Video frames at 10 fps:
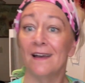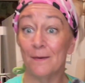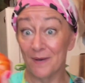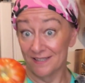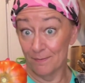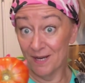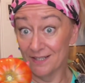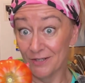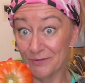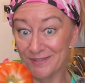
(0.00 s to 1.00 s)
and my
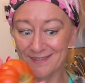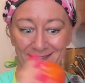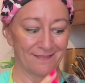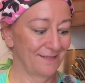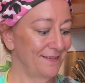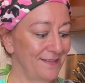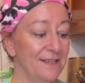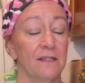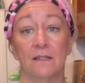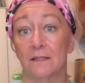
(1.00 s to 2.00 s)
tomatoes,
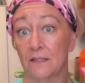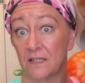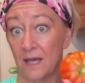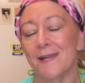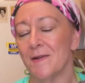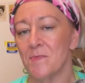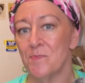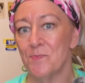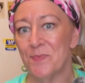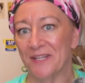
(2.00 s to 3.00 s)
look at that.
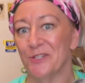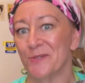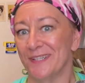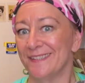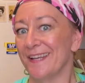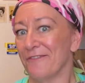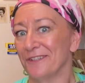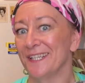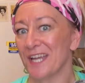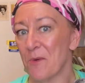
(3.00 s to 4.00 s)
My joy is
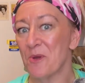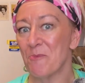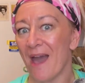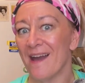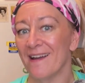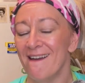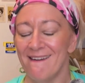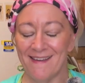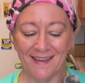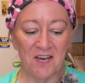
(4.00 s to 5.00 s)
definitely coming back
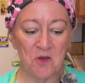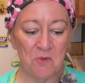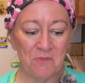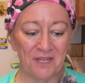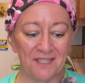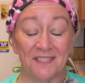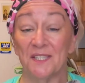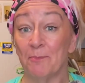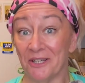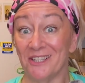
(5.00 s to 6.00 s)
in
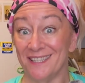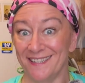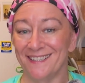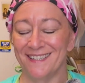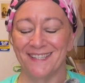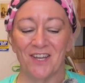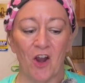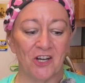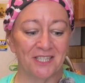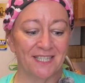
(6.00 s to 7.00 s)
spirit into the
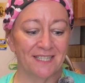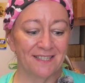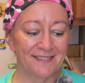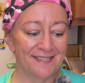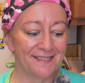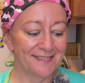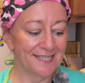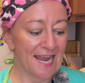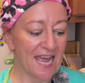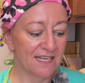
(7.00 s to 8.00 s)
gardening
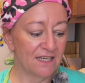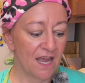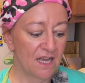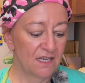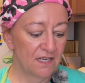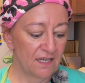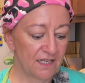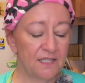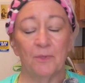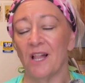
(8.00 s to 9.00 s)
season again.
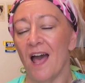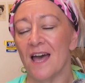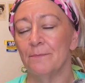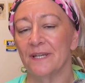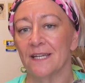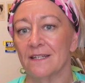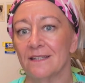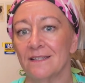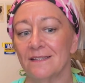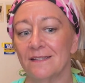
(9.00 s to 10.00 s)
And I'm glad
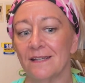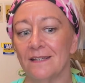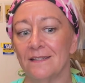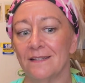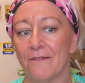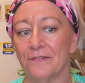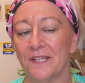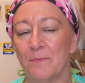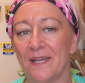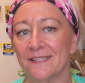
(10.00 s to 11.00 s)
because it
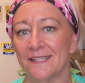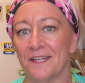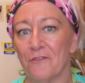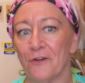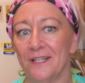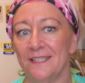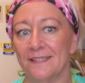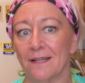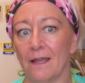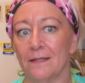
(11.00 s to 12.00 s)
definitely makes a difference.
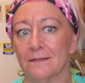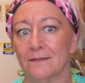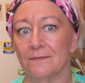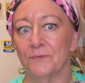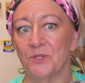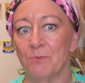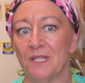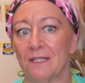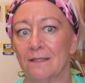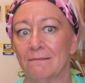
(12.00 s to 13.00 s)
And to
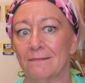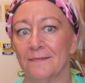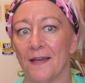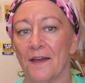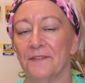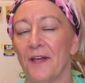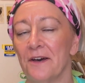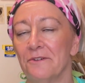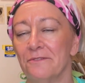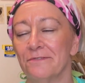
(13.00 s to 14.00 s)
me, I
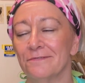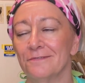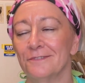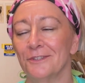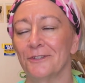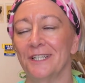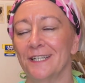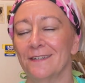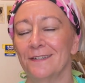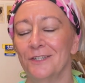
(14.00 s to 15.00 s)
love learning